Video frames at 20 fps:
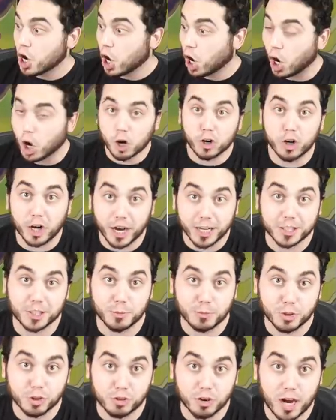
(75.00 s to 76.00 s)
are not
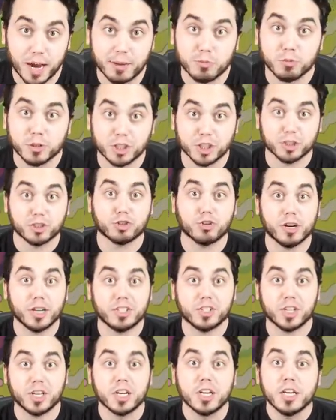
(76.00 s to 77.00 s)
subscribed, which is
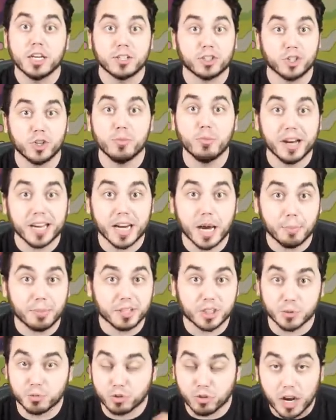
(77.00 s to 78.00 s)
crazy. So you might not be
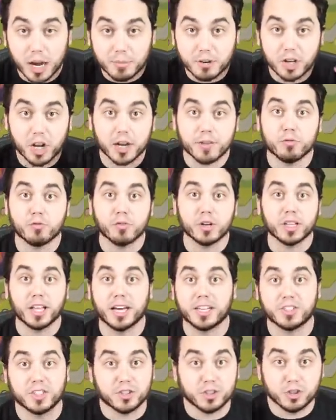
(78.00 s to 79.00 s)
subscribed and not even
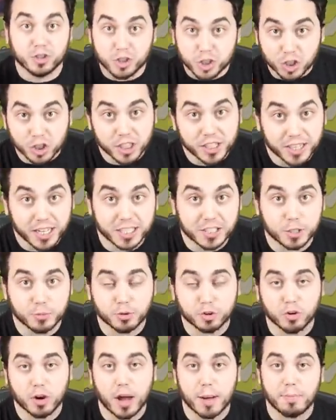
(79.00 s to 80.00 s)
realize this. So just click that
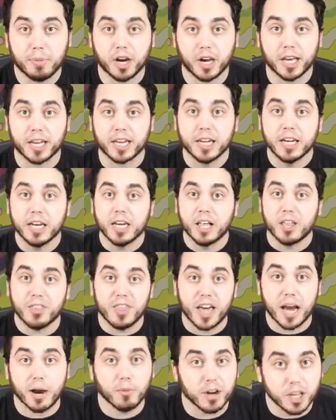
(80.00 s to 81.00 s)
subscribe button.
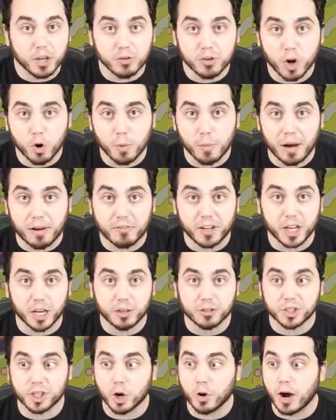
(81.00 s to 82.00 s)
That way you know when my
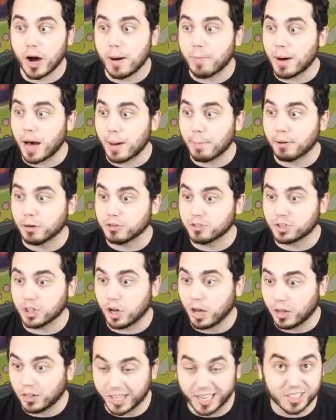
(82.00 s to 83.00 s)
videos go up. I post,
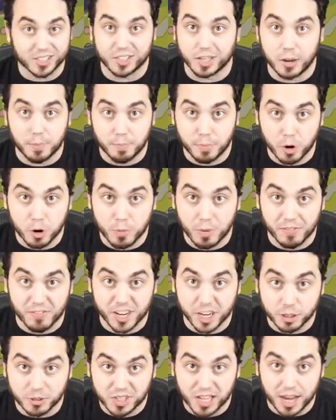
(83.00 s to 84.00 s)
like I said, Pokemon
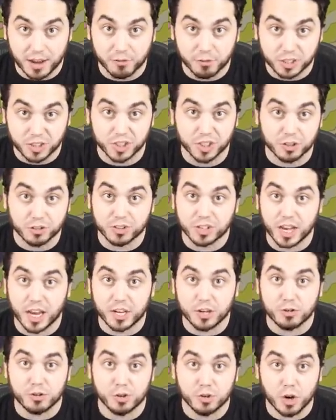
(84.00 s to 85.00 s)
videos every single day, and
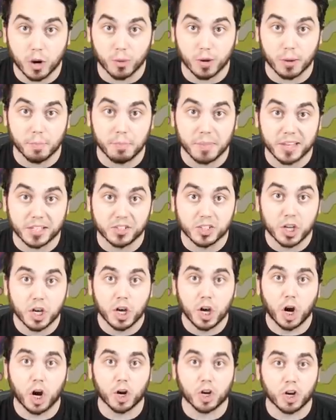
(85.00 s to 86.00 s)
you do not want to miss
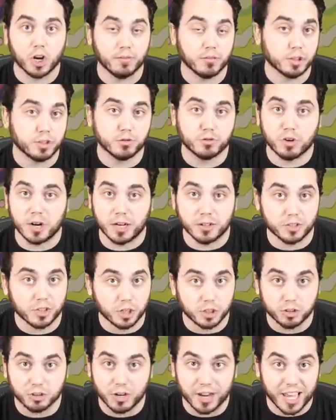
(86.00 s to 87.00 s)
our coverage of Crown
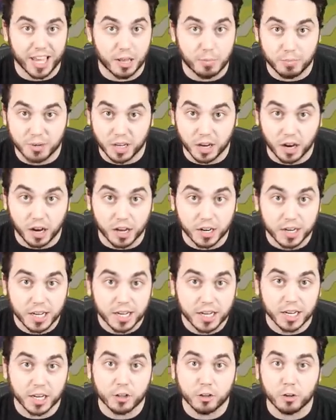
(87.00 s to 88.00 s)
Tundra and beyond,
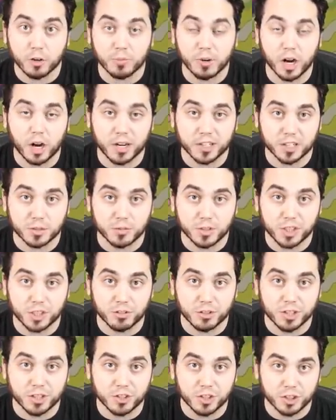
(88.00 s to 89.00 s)
including my awesome
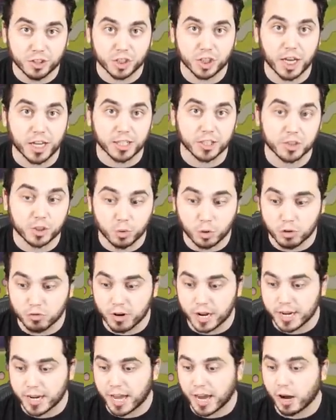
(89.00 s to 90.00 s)
series, Shining Sword,
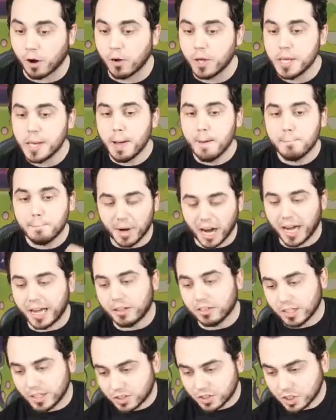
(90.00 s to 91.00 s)
right now. But
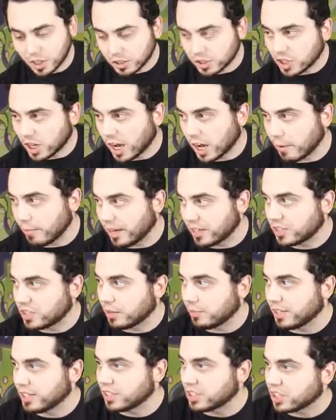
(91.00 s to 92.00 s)
let's start talking about some
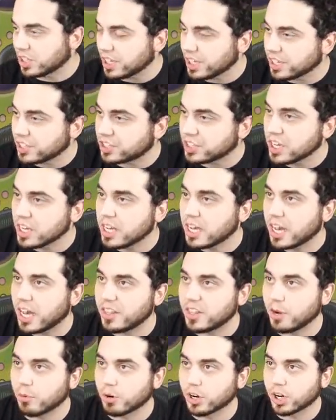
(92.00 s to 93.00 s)
of these leaks. And
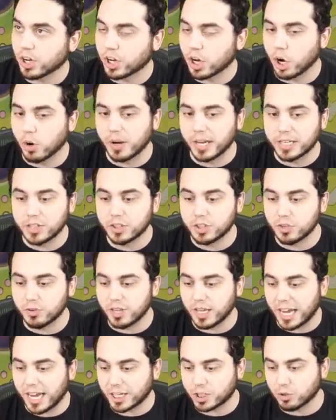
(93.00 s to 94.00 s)
then we're going to go into
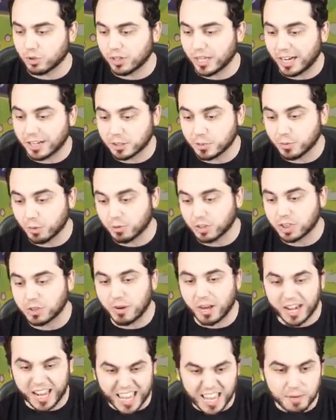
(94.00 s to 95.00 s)
the actual announcement, which is
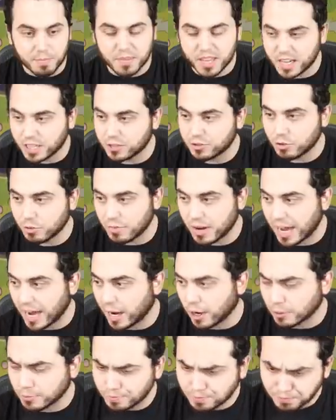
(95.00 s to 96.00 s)
about eight minutes from
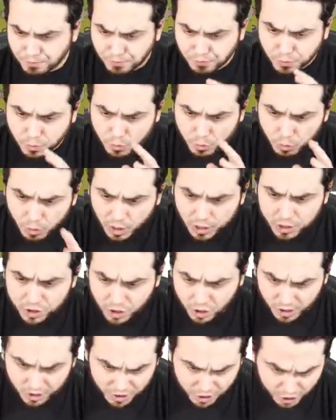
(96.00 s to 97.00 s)
now. So
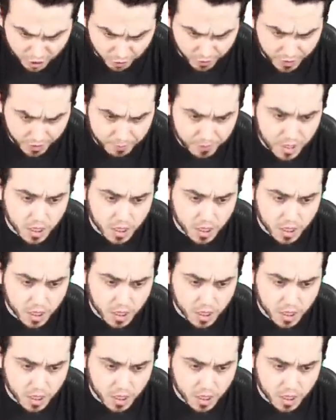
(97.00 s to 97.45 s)
let's do it.